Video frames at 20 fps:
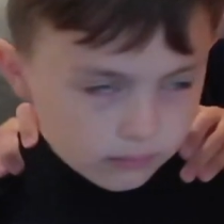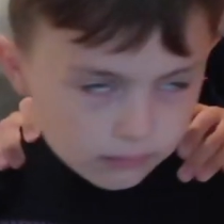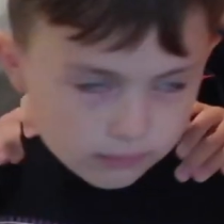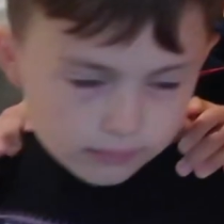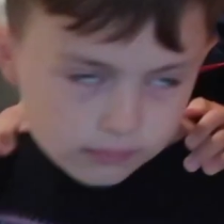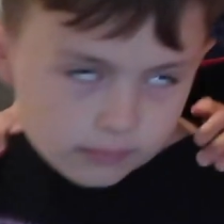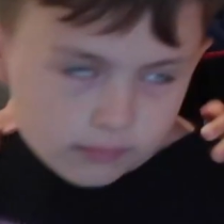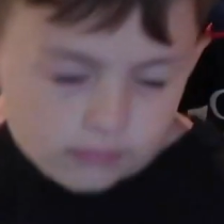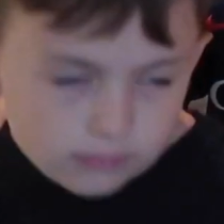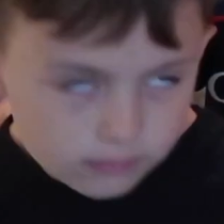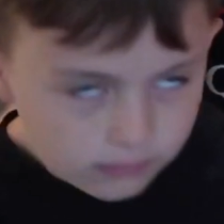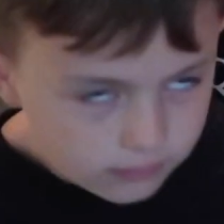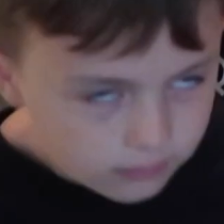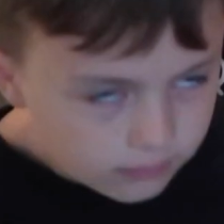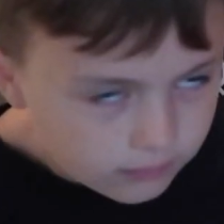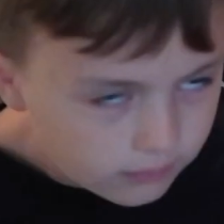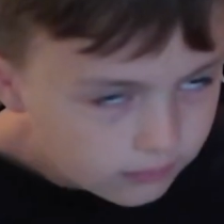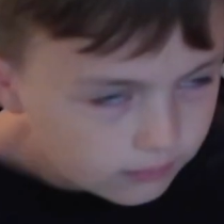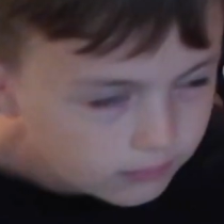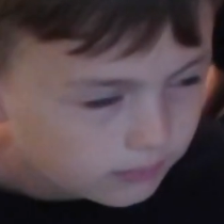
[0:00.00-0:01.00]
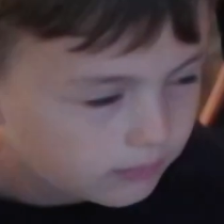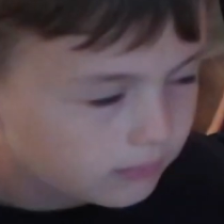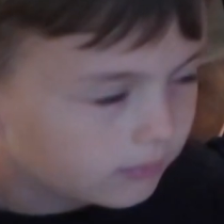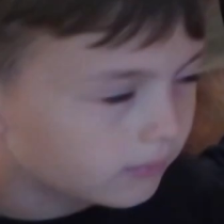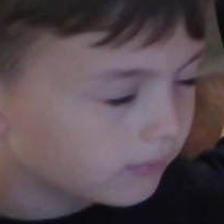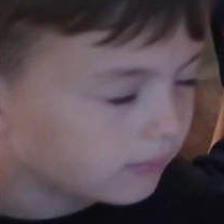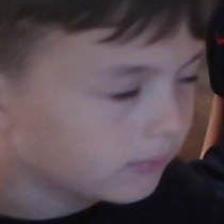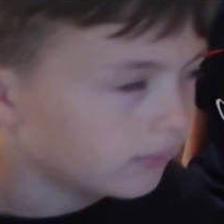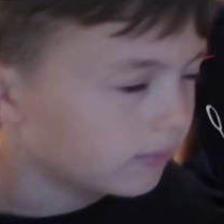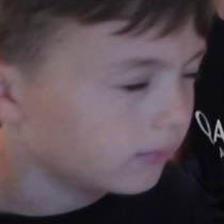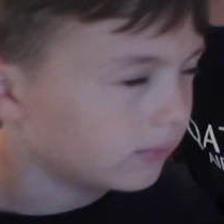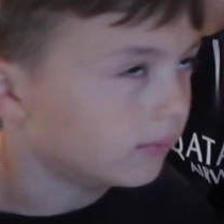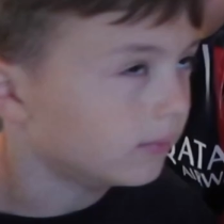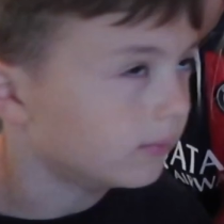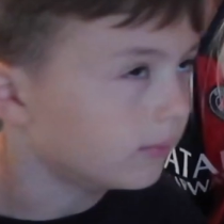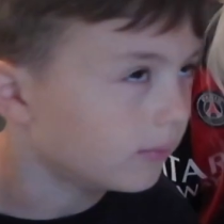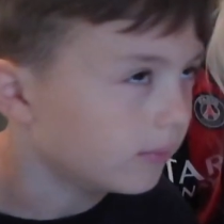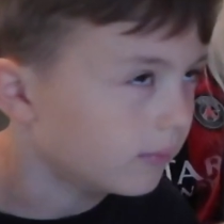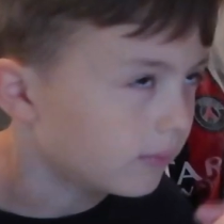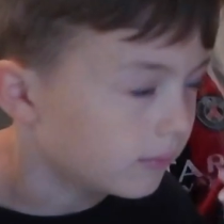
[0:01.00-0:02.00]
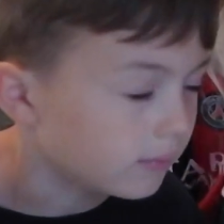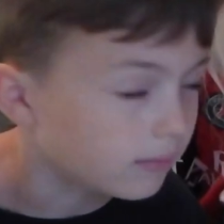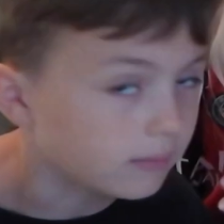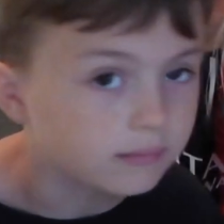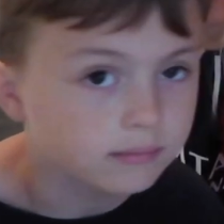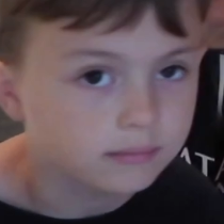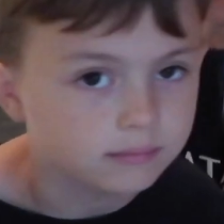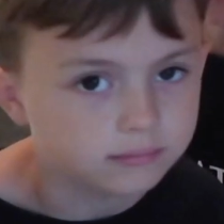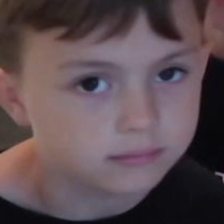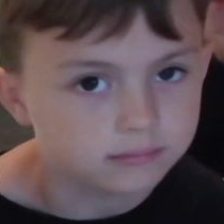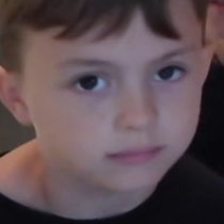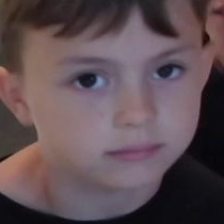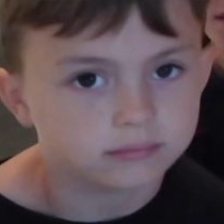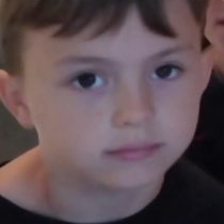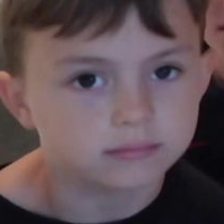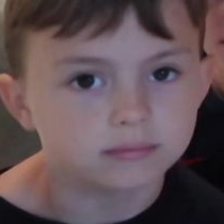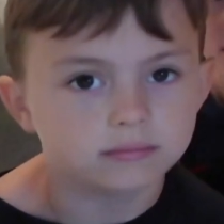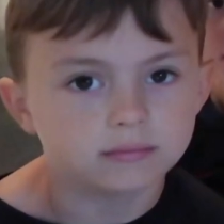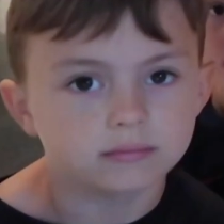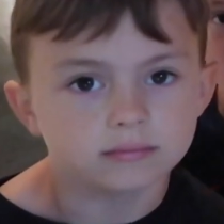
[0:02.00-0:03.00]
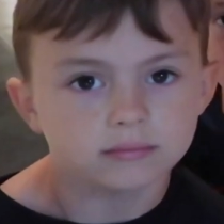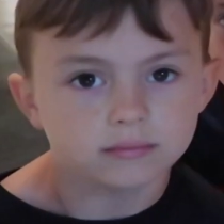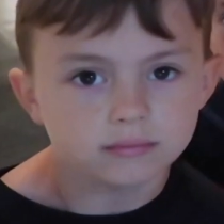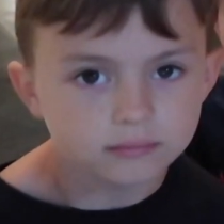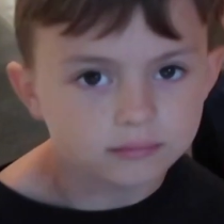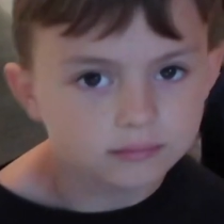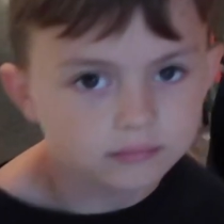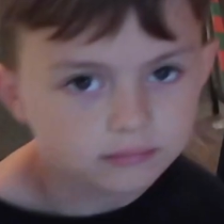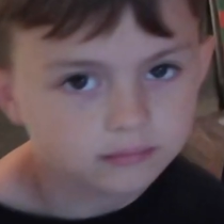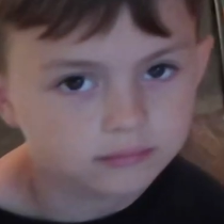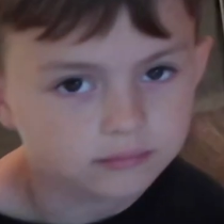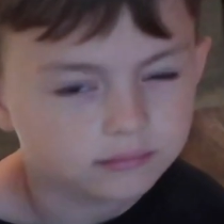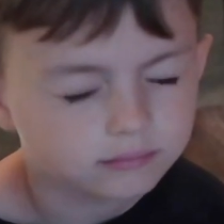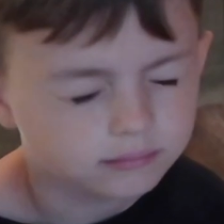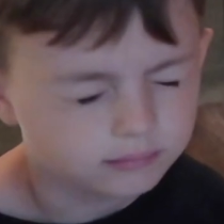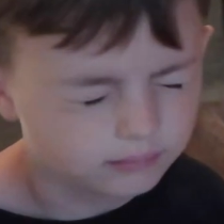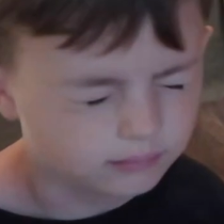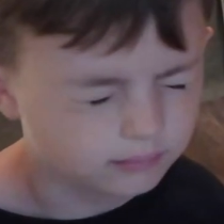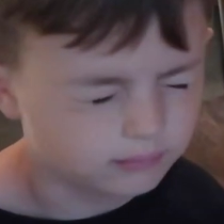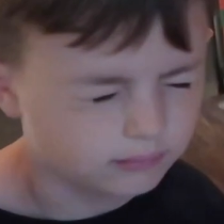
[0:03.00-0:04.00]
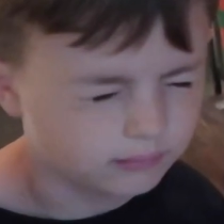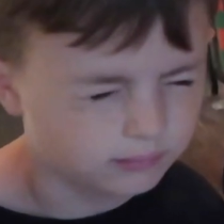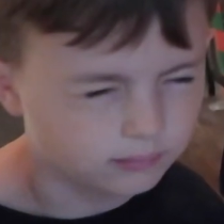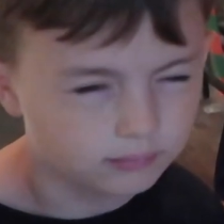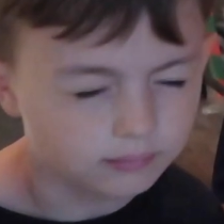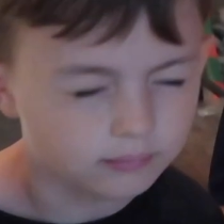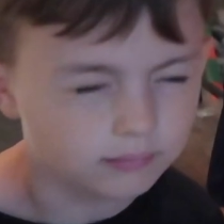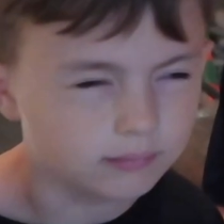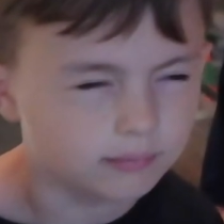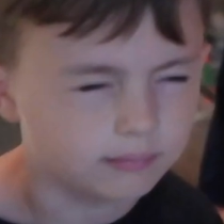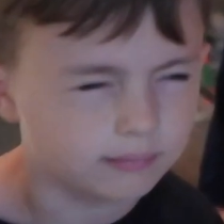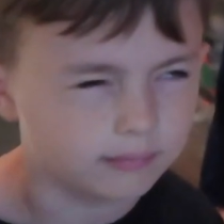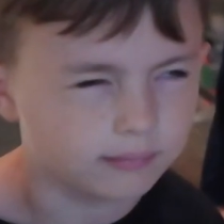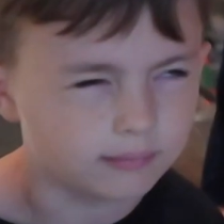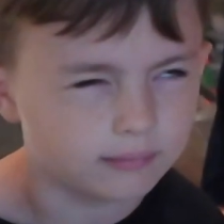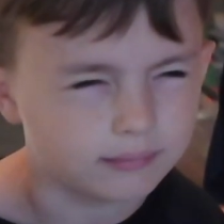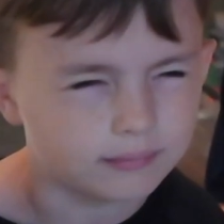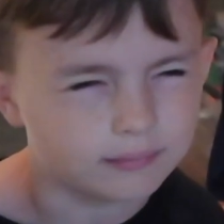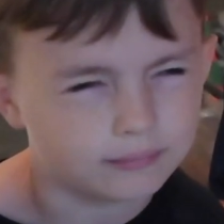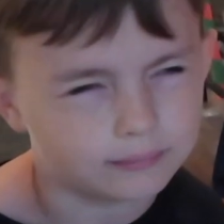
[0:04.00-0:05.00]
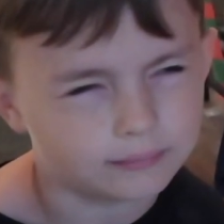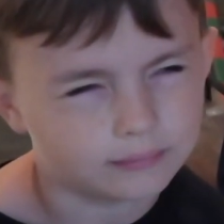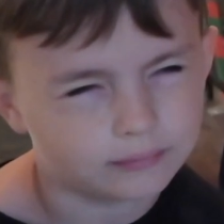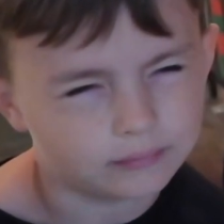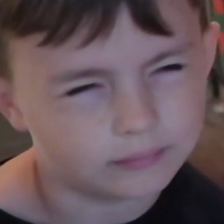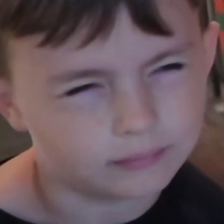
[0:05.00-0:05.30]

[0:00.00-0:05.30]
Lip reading: (not speaking)